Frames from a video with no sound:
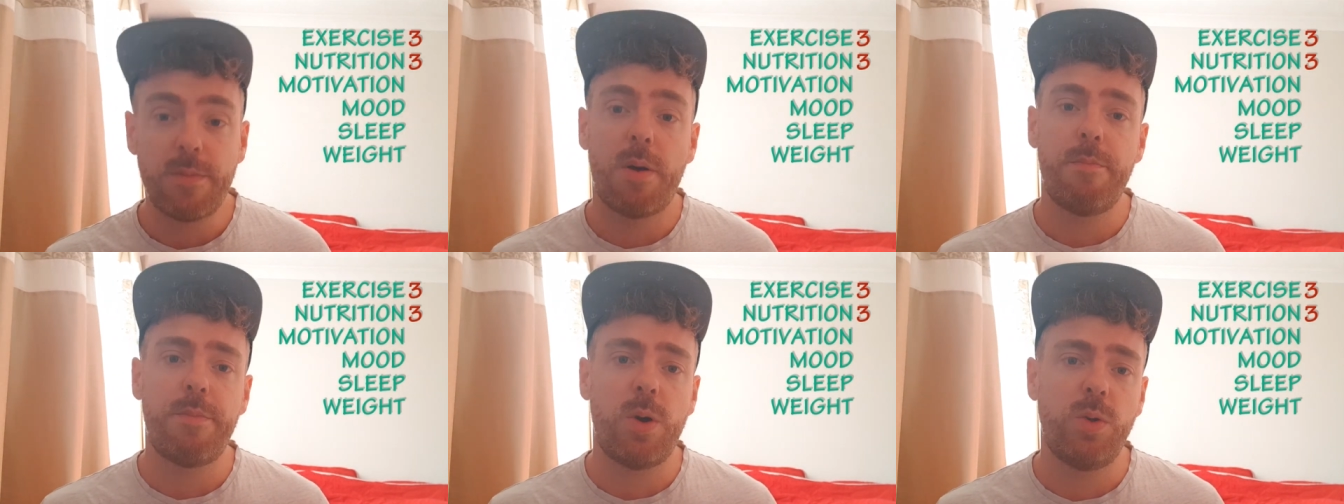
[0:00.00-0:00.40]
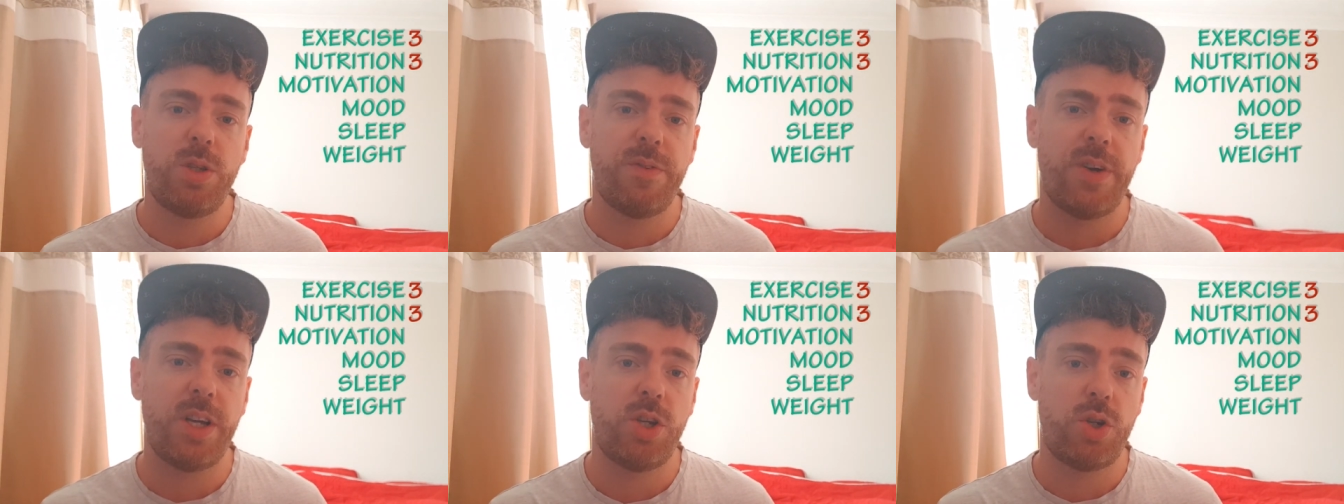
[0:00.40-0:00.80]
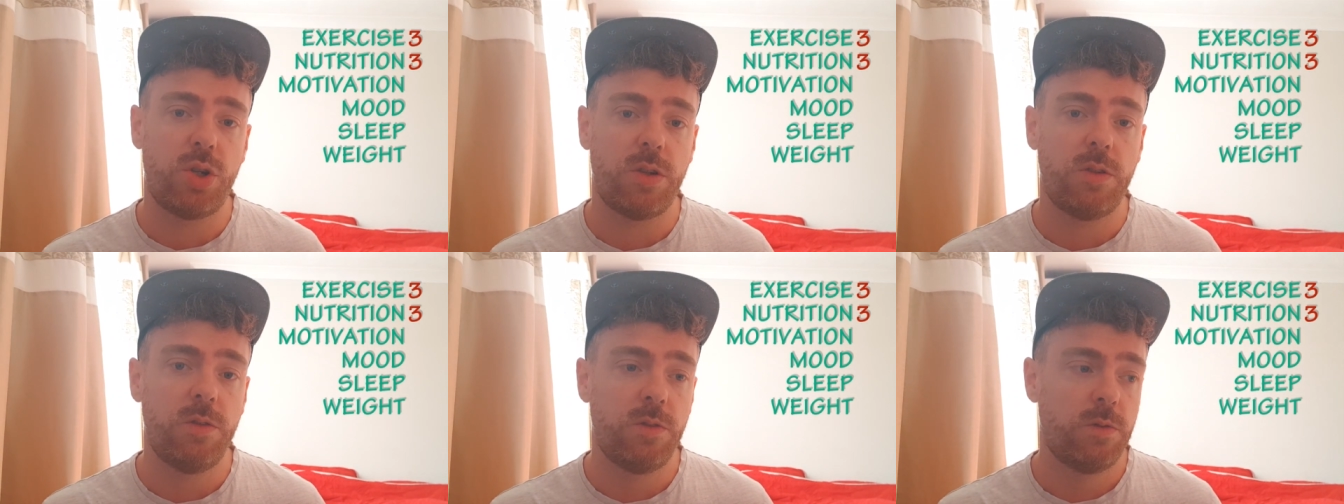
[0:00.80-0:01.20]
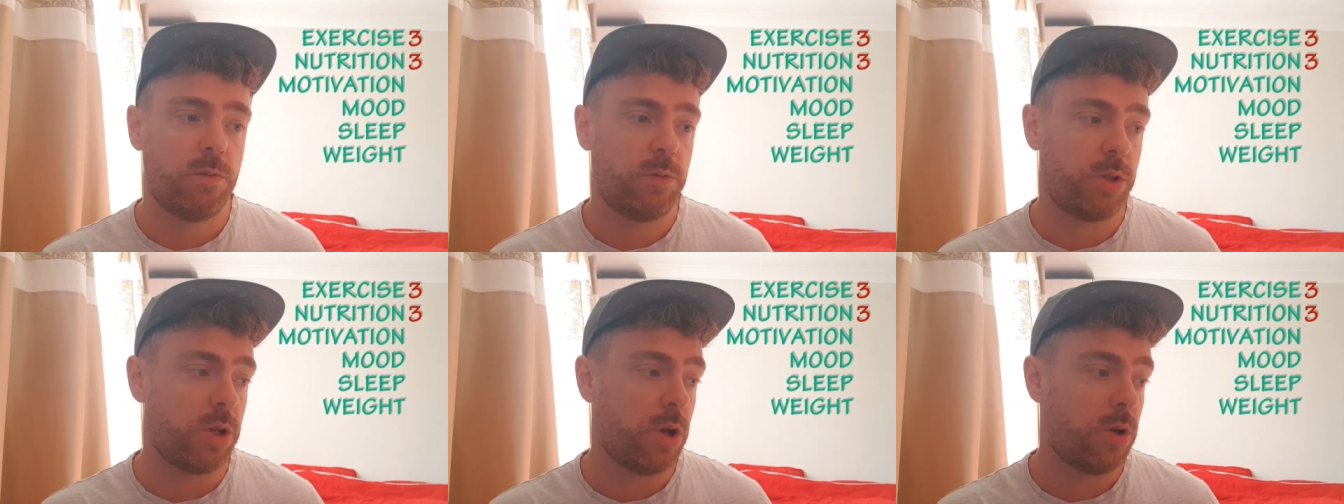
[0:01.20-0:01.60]
Motivation,
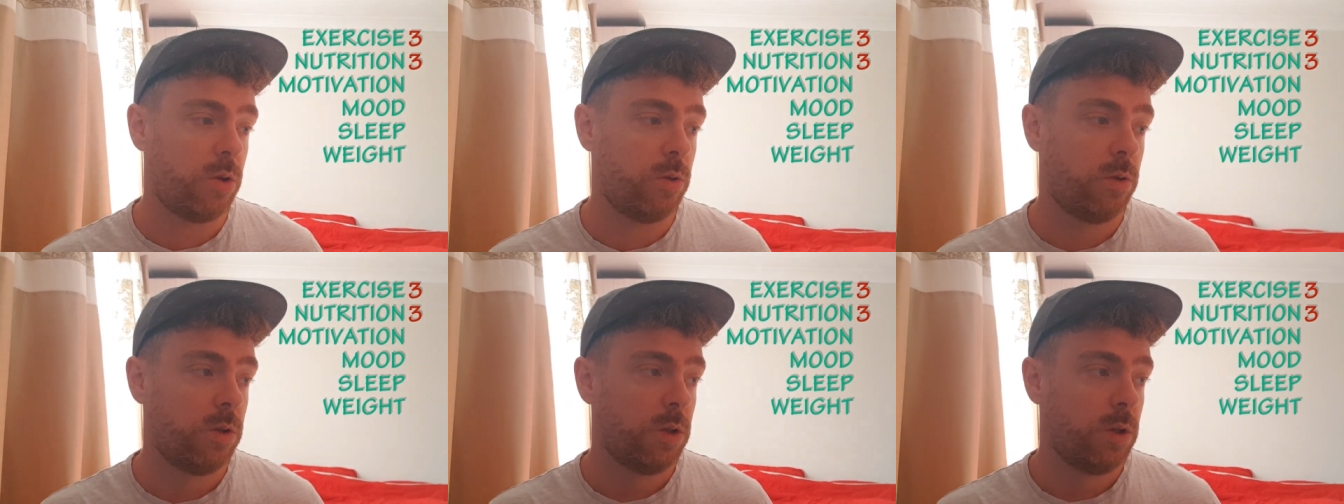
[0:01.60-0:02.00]
so